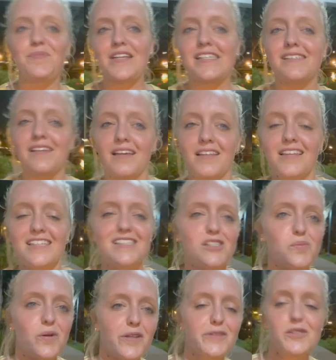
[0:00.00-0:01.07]
this, this is
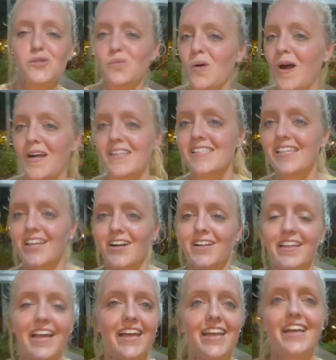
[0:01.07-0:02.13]
one of those walks that are
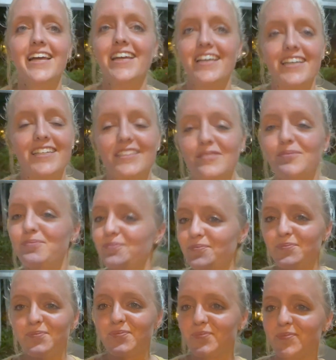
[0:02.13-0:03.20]
like,
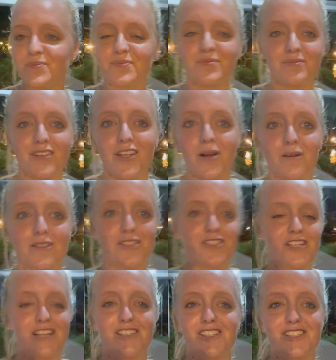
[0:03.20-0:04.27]
you know, it's,
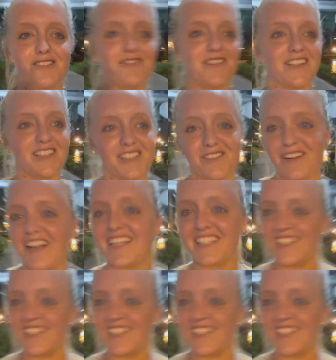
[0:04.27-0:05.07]
it just feels right